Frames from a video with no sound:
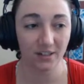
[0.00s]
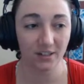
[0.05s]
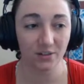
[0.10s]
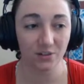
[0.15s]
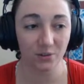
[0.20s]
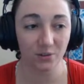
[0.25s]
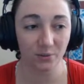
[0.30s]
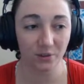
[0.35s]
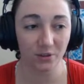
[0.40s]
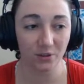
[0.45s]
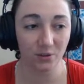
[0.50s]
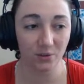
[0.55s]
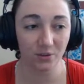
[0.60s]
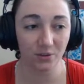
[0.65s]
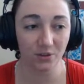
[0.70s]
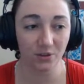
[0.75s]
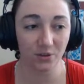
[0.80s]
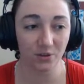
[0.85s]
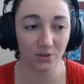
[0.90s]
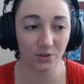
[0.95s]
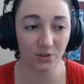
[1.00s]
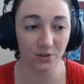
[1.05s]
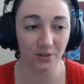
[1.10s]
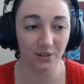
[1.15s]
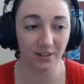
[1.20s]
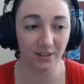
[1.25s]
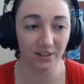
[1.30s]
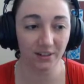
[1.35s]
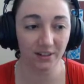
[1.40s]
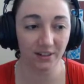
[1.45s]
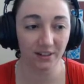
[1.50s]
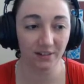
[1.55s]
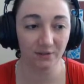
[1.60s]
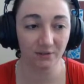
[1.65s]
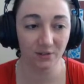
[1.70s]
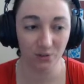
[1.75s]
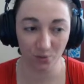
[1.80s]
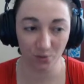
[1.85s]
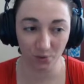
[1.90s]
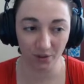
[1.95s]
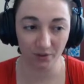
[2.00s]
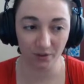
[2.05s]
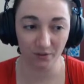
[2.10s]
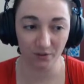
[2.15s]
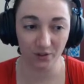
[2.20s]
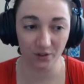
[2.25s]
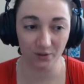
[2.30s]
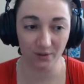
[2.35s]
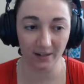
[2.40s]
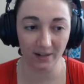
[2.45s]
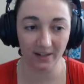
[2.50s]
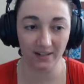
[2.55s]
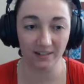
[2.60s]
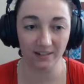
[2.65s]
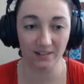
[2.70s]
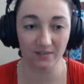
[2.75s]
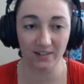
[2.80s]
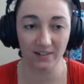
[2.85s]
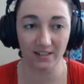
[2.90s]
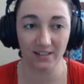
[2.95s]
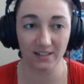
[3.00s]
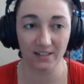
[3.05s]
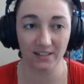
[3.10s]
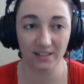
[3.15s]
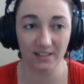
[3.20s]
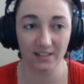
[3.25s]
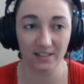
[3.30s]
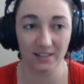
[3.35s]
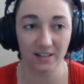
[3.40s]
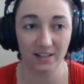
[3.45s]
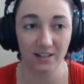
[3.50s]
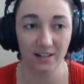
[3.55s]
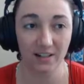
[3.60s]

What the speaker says: so when you go into your inventory and if you do activate this,